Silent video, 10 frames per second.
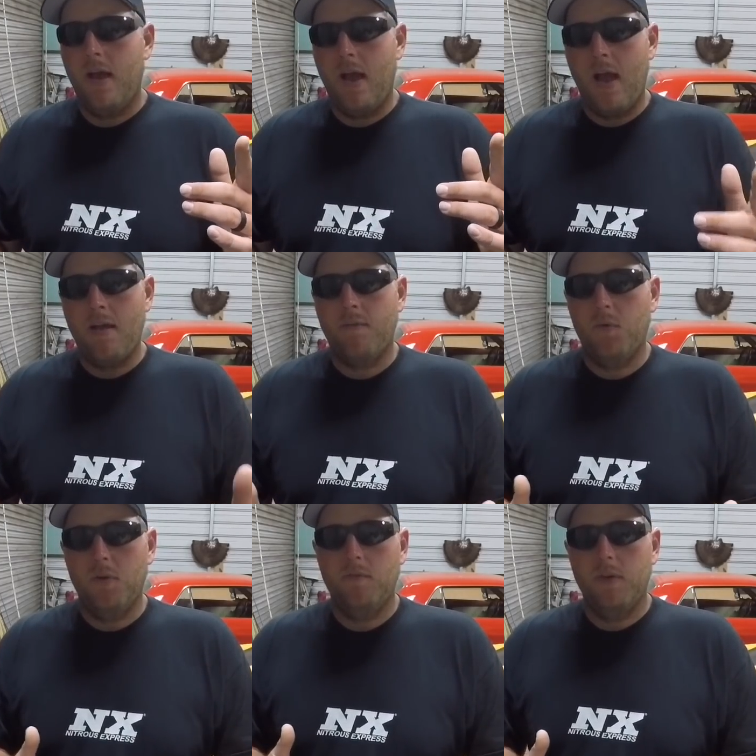I
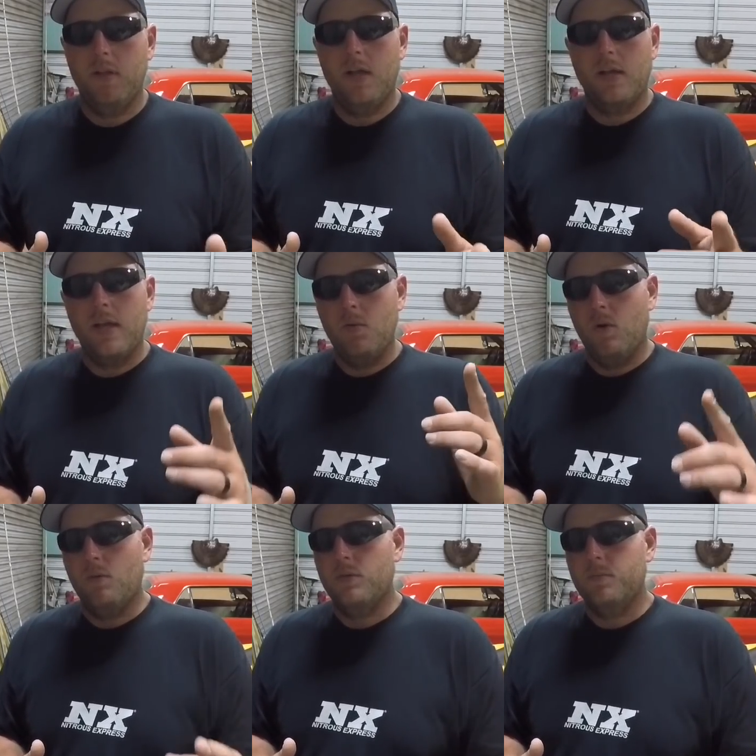fully feel like he
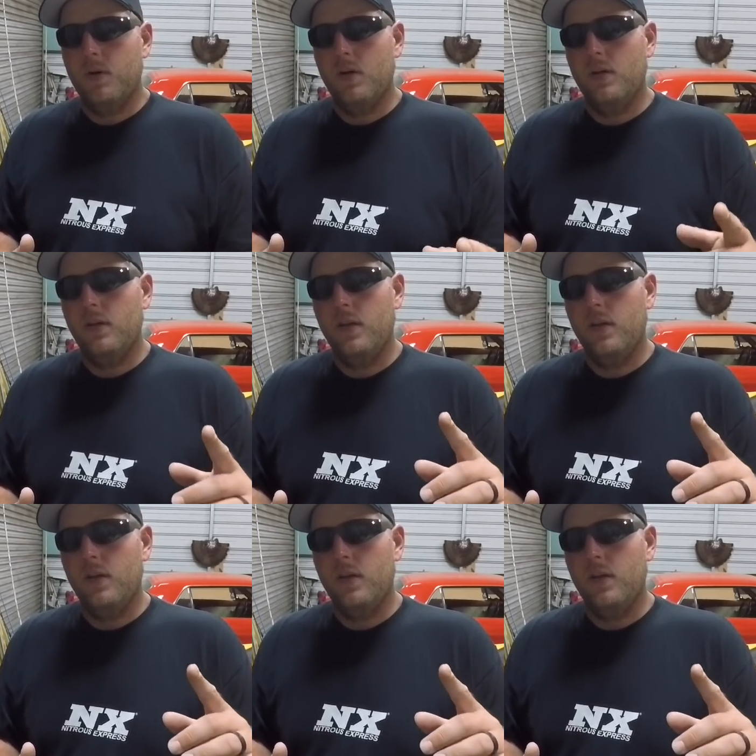will respond.